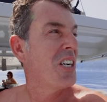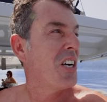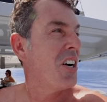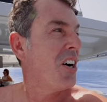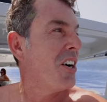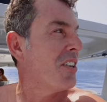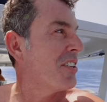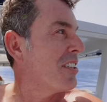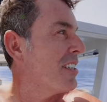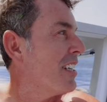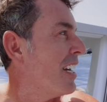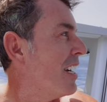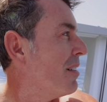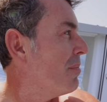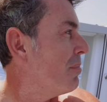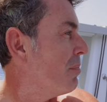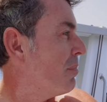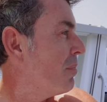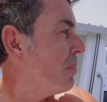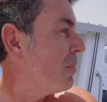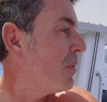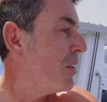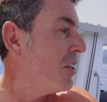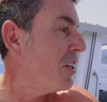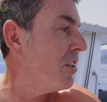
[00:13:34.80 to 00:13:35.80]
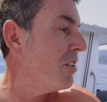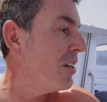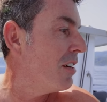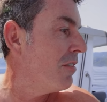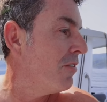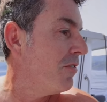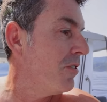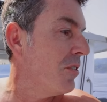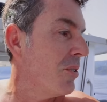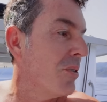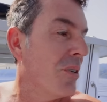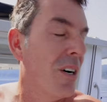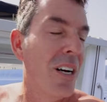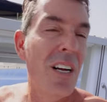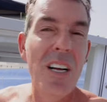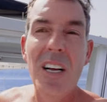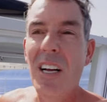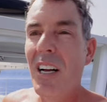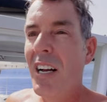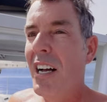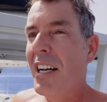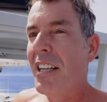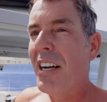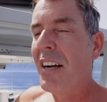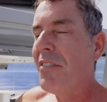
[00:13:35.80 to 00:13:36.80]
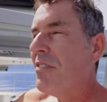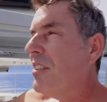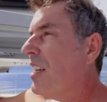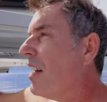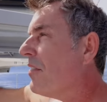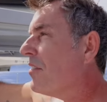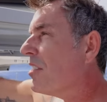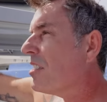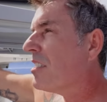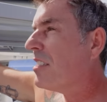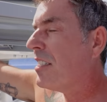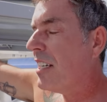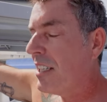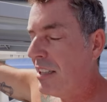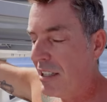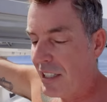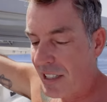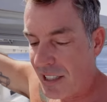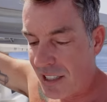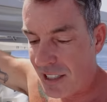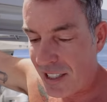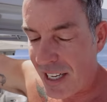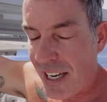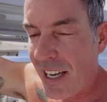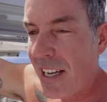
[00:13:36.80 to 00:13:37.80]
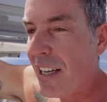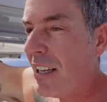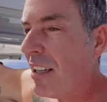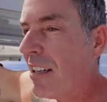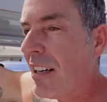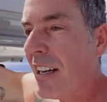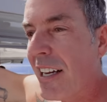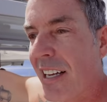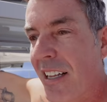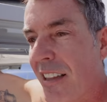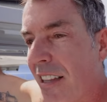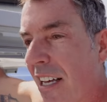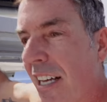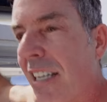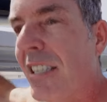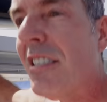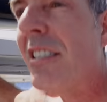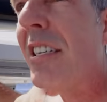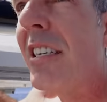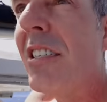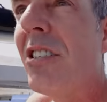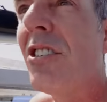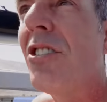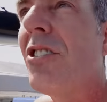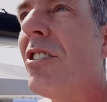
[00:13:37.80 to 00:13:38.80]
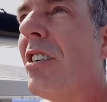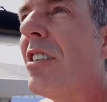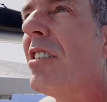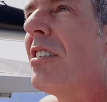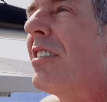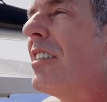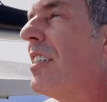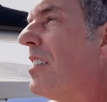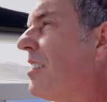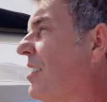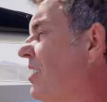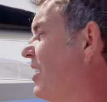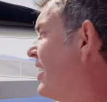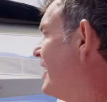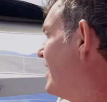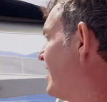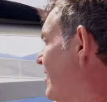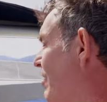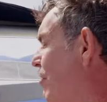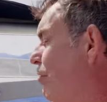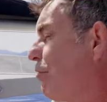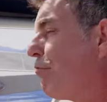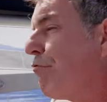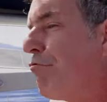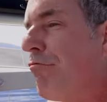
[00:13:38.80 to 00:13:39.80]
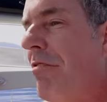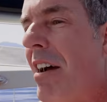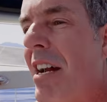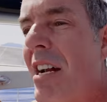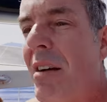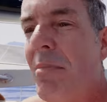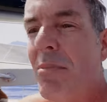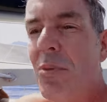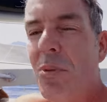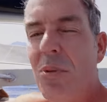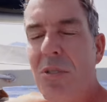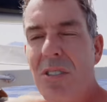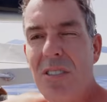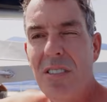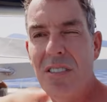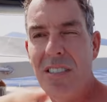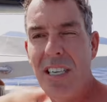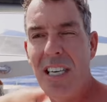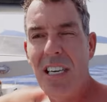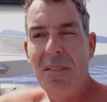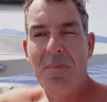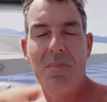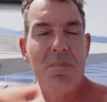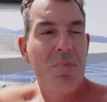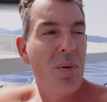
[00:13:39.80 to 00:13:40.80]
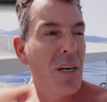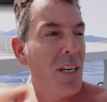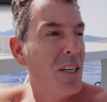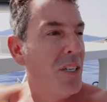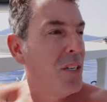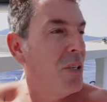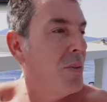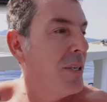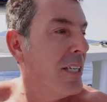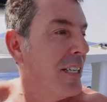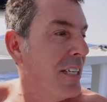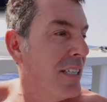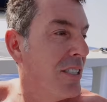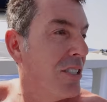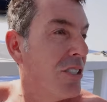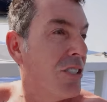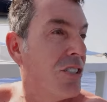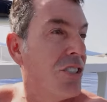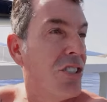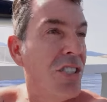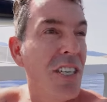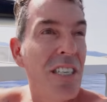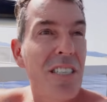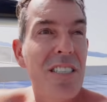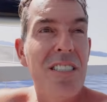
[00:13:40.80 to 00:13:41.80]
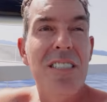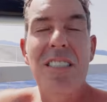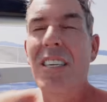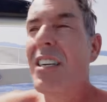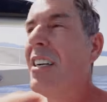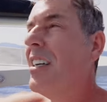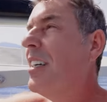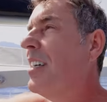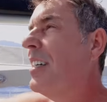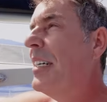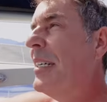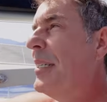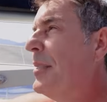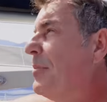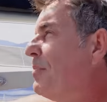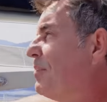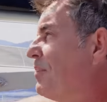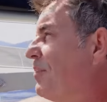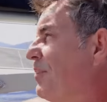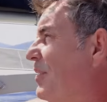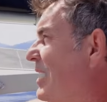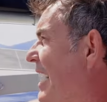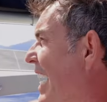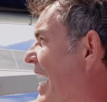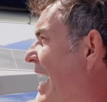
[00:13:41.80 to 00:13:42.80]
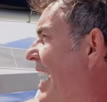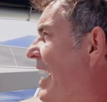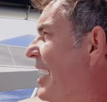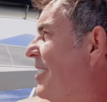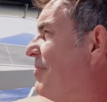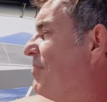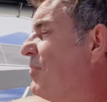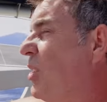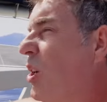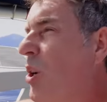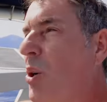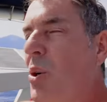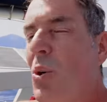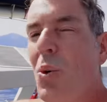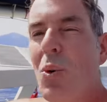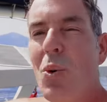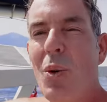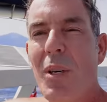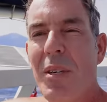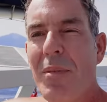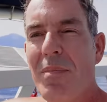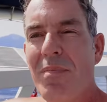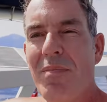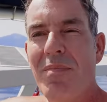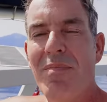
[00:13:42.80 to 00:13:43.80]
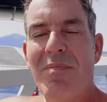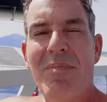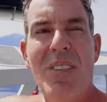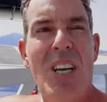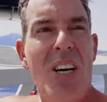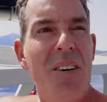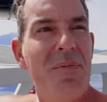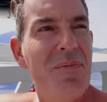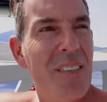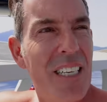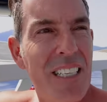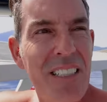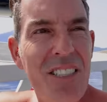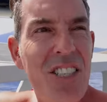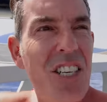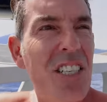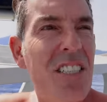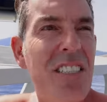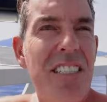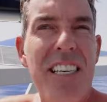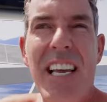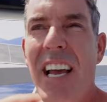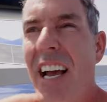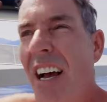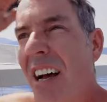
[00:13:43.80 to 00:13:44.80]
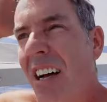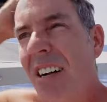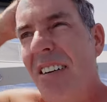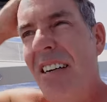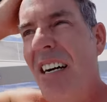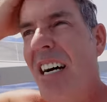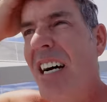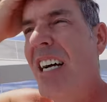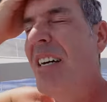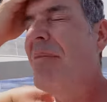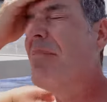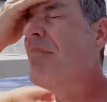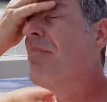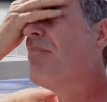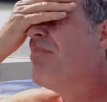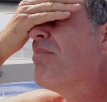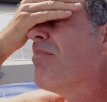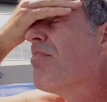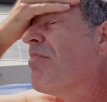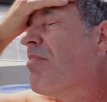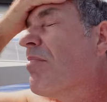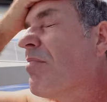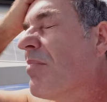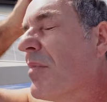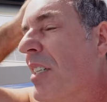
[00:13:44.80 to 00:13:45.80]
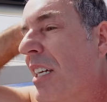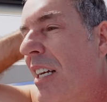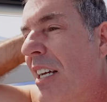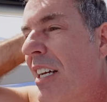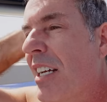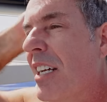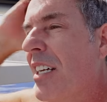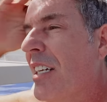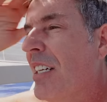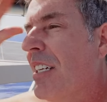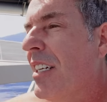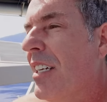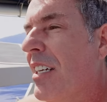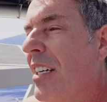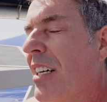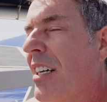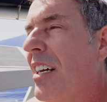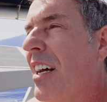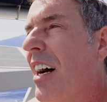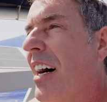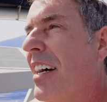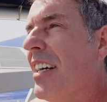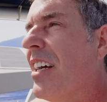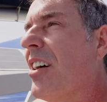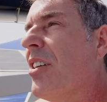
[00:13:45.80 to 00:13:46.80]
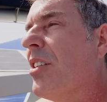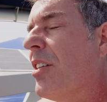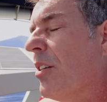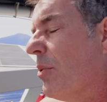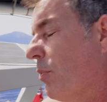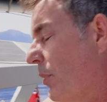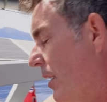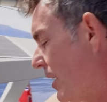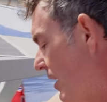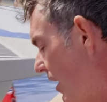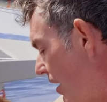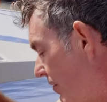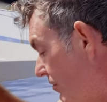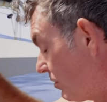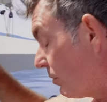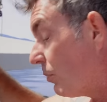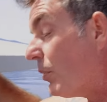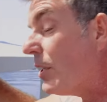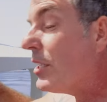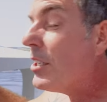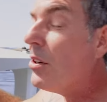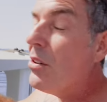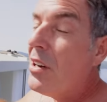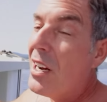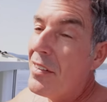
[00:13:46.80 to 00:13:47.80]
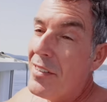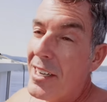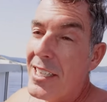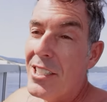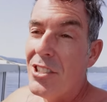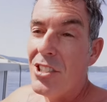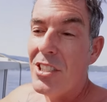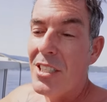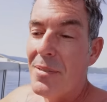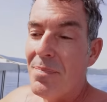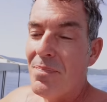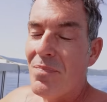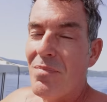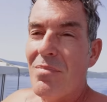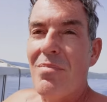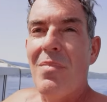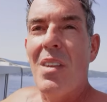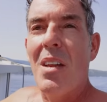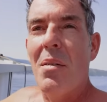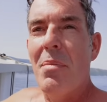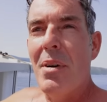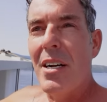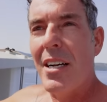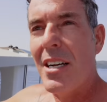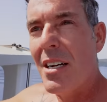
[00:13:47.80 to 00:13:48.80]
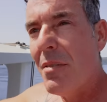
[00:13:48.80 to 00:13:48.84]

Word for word: goddamn beautiful. I've never seen the sea like this. It's just this incredible deep blue. It is just, yeah, ooh, just, yeah. I know that we do love Asia, but